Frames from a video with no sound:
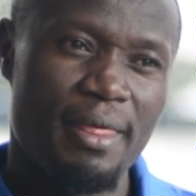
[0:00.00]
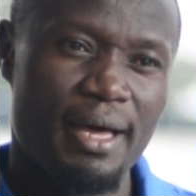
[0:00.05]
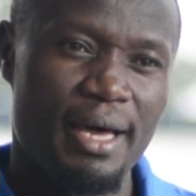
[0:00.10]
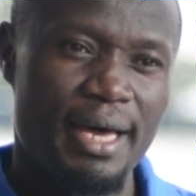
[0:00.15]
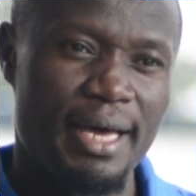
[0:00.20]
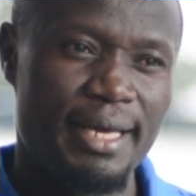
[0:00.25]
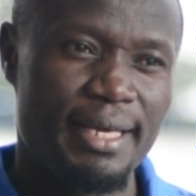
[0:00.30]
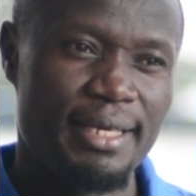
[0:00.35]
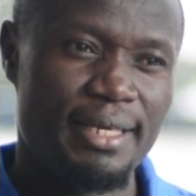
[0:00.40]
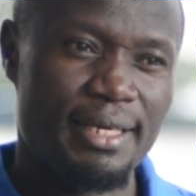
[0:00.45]

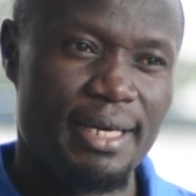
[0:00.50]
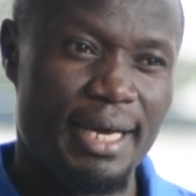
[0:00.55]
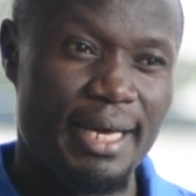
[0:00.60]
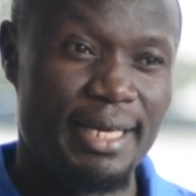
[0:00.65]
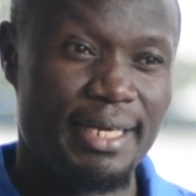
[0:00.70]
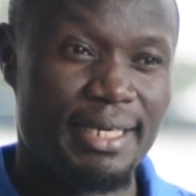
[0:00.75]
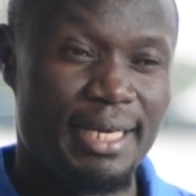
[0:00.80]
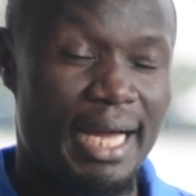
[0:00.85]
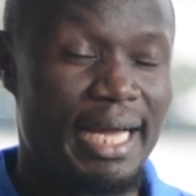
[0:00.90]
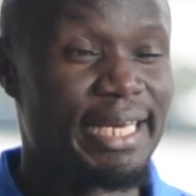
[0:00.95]

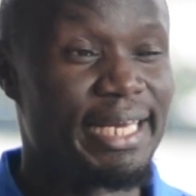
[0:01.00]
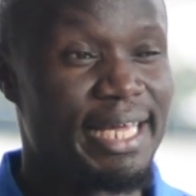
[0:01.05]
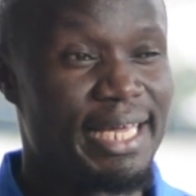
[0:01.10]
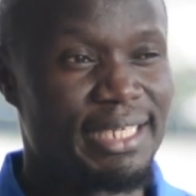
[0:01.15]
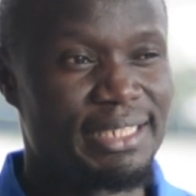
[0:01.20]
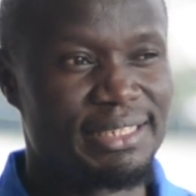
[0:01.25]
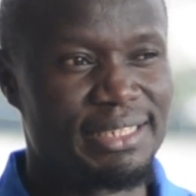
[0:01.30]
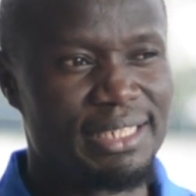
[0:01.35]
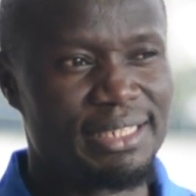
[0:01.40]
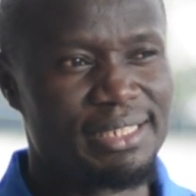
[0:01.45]
I kind of
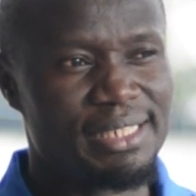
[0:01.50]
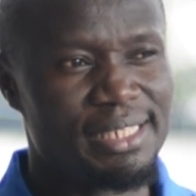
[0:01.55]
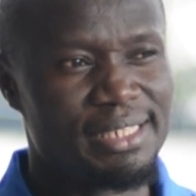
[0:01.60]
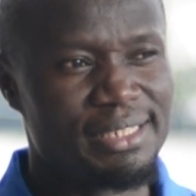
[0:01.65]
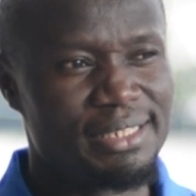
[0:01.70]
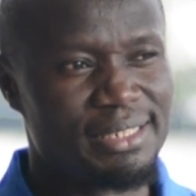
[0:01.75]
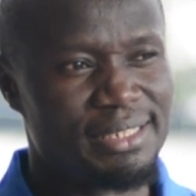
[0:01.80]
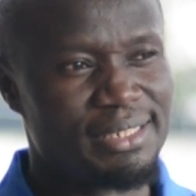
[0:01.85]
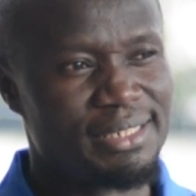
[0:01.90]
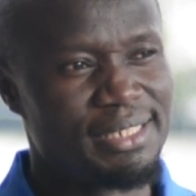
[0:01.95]
excelled
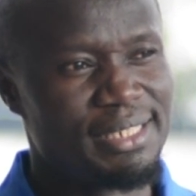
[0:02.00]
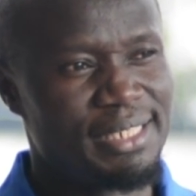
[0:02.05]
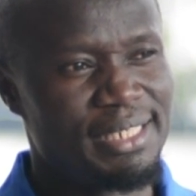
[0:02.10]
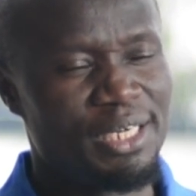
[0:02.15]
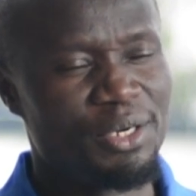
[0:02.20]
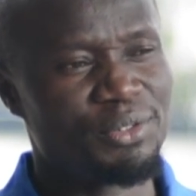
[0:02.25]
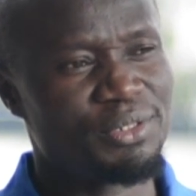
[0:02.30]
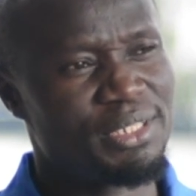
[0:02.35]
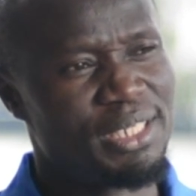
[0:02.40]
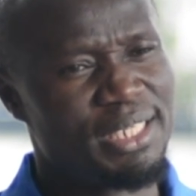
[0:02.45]
at it.
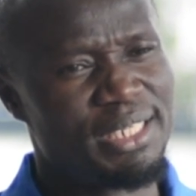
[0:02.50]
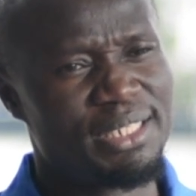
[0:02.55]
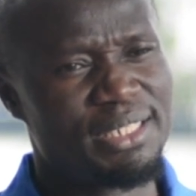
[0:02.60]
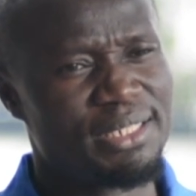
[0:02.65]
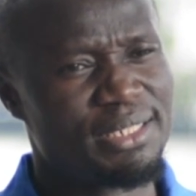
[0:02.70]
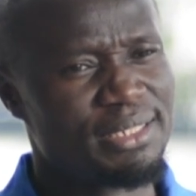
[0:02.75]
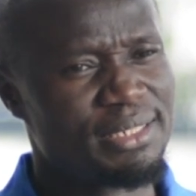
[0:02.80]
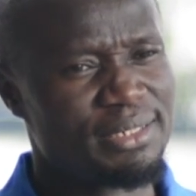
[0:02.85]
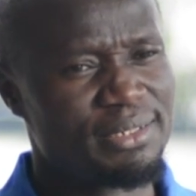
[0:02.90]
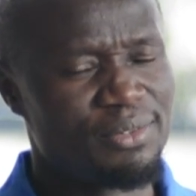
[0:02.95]
And I was like,
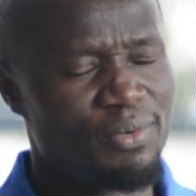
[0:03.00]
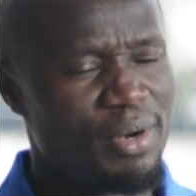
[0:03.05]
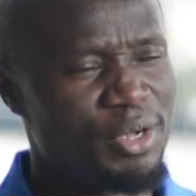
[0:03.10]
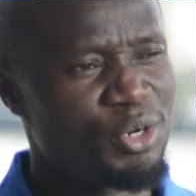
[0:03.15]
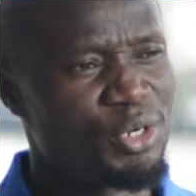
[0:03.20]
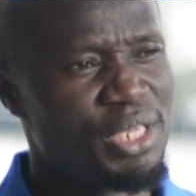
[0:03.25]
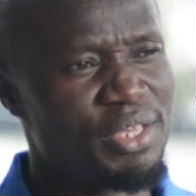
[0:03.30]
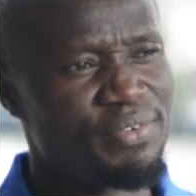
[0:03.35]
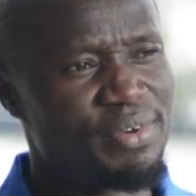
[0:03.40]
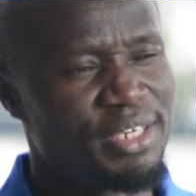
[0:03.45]

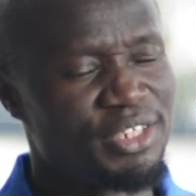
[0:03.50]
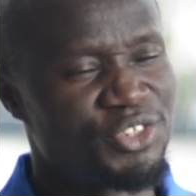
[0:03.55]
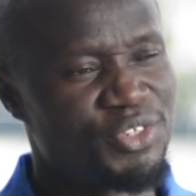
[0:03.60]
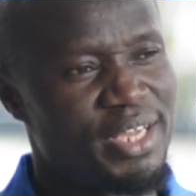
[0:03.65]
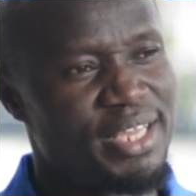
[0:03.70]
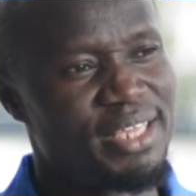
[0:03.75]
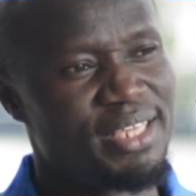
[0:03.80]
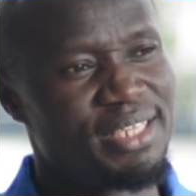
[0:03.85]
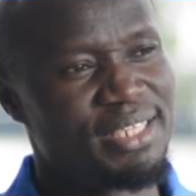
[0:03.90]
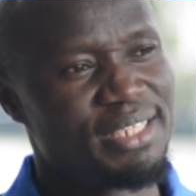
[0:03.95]
why not give it a
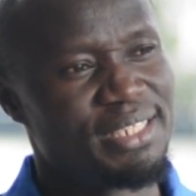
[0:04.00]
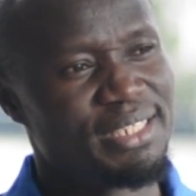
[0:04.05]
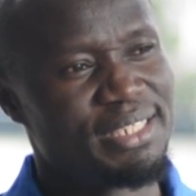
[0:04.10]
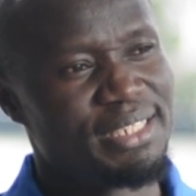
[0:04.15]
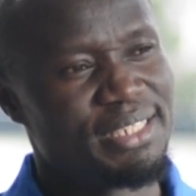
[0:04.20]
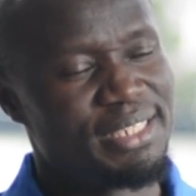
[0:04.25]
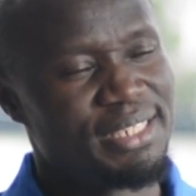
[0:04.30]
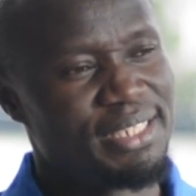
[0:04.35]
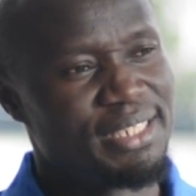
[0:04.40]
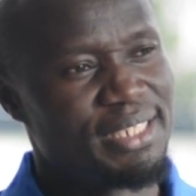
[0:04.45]
try?
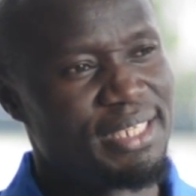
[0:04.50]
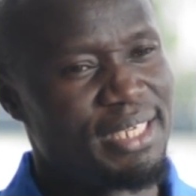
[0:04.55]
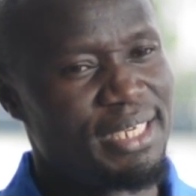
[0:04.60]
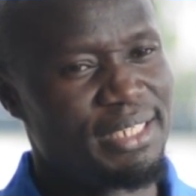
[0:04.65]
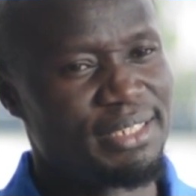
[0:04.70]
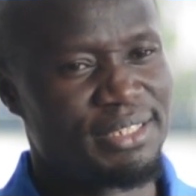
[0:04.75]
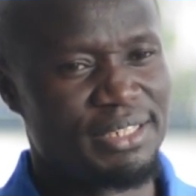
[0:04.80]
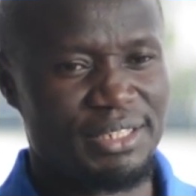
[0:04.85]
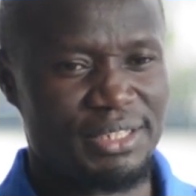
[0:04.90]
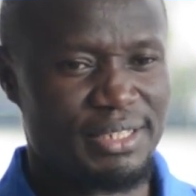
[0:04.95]

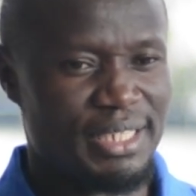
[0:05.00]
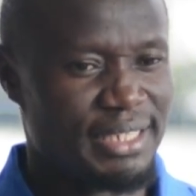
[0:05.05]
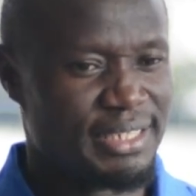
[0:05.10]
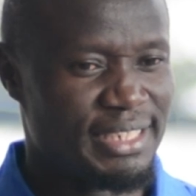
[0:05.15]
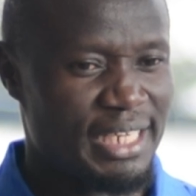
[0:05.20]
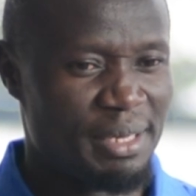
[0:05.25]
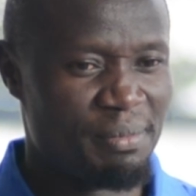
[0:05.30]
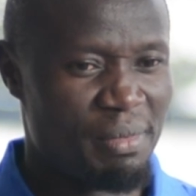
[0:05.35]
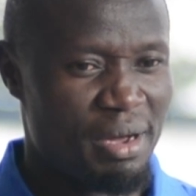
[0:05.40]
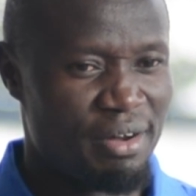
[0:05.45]
And since
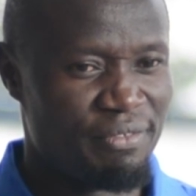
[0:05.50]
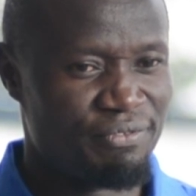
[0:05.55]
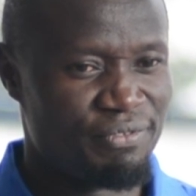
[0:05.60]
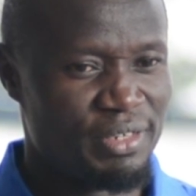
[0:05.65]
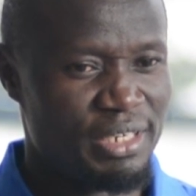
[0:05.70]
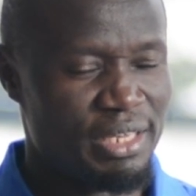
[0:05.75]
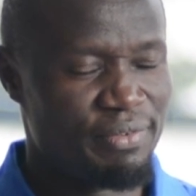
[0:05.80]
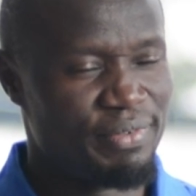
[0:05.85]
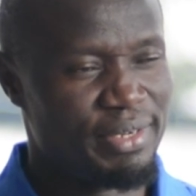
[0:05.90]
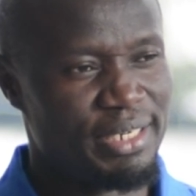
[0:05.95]
that time,
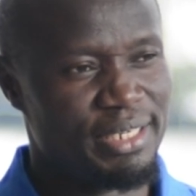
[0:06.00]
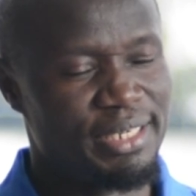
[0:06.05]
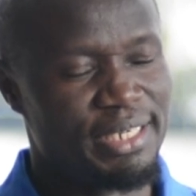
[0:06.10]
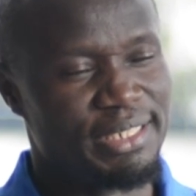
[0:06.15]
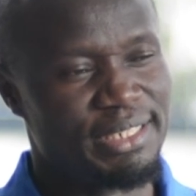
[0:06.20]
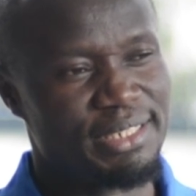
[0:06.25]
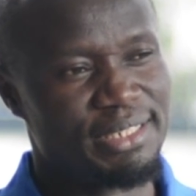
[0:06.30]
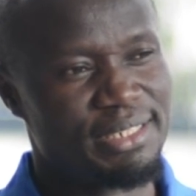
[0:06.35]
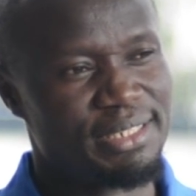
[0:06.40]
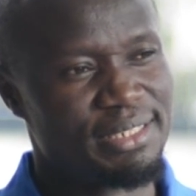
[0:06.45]
I've never
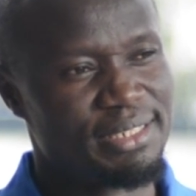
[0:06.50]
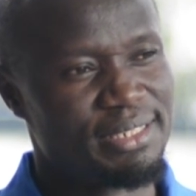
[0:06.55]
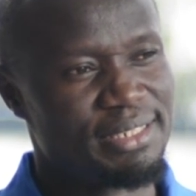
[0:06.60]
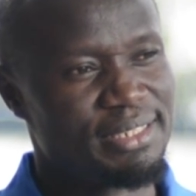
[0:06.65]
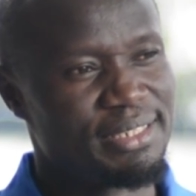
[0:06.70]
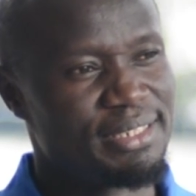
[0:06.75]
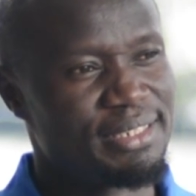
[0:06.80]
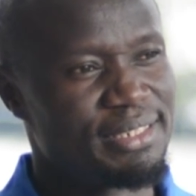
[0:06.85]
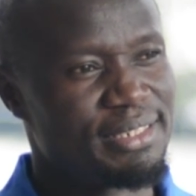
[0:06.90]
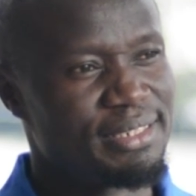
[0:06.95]
regretted
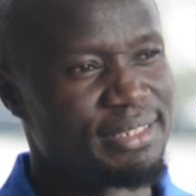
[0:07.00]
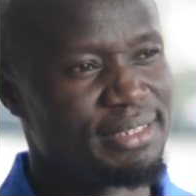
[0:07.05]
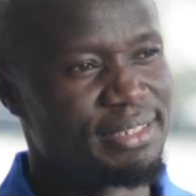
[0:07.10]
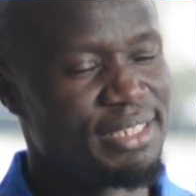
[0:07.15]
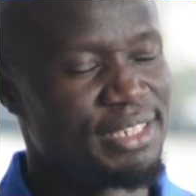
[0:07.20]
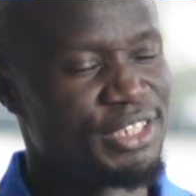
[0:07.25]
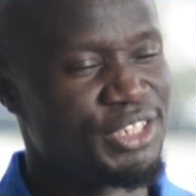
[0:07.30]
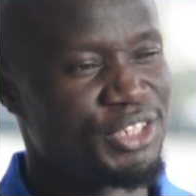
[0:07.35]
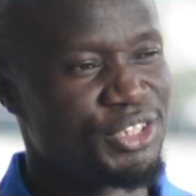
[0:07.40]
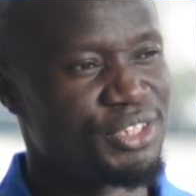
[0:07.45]

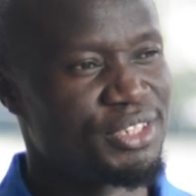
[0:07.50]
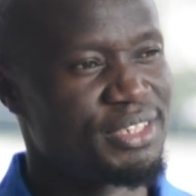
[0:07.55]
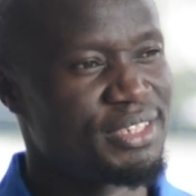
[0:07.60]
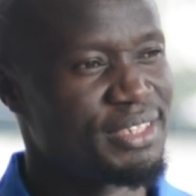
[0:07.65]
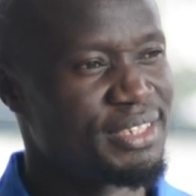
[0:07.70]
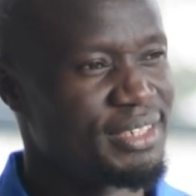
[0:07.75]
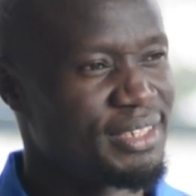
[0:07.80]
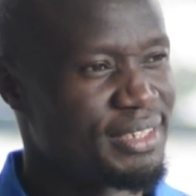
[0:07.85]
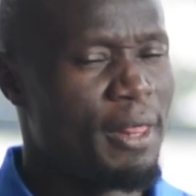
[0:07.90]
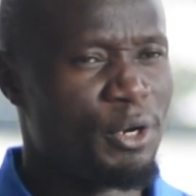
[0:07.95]
the decision.
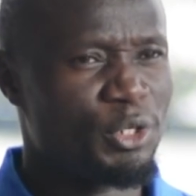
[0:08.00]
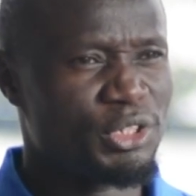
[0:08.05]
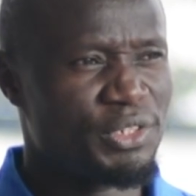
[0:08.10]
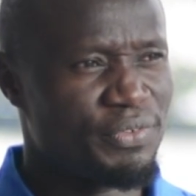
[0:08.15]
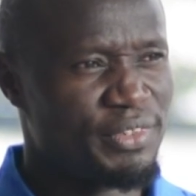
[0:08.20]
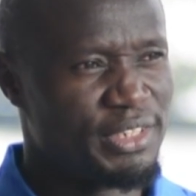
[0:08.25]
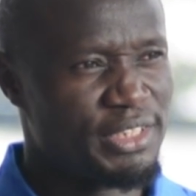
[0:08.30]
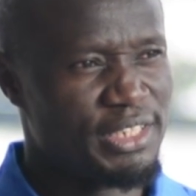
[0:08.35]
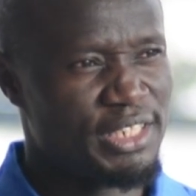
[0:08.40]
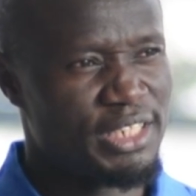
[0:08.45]
That was
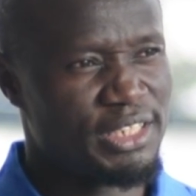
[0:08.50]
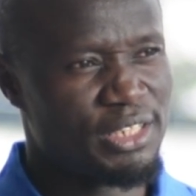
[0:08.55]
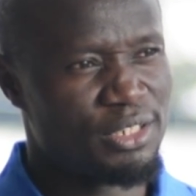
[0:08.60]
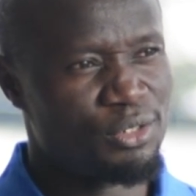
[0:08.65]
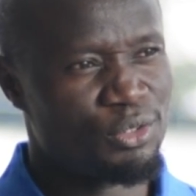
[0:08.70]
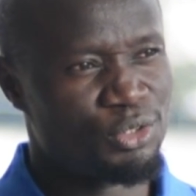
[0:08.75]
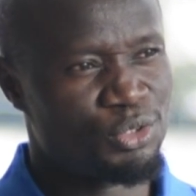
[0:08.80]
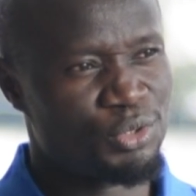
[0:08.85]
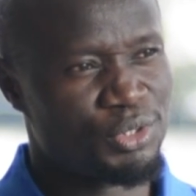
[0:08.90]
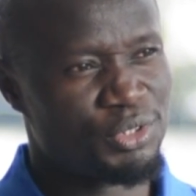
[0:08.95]
17 years
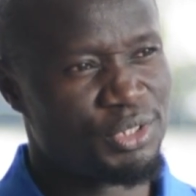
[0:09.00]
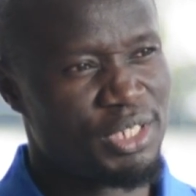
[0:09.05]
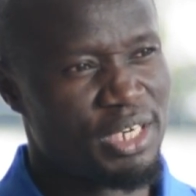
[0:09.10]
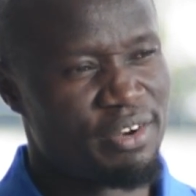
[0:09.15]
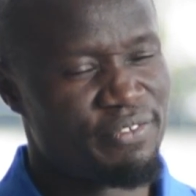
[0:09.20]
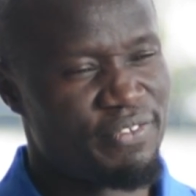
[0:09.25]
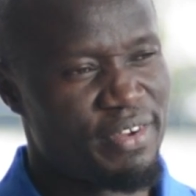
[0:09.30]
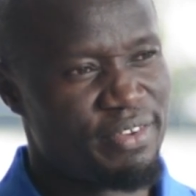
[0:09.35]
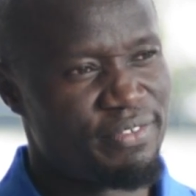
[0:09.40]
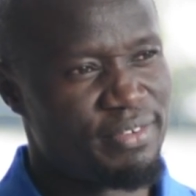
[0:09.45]
ago,
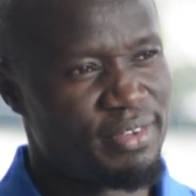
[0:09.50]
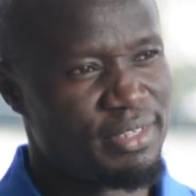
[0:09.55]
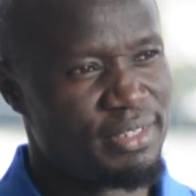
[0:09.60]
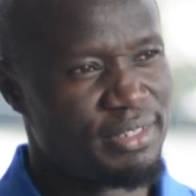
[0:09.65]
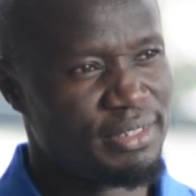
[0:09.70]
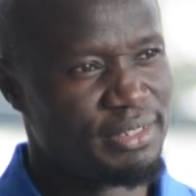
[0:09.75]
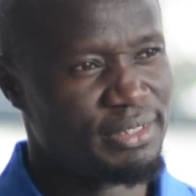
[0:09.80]
2005.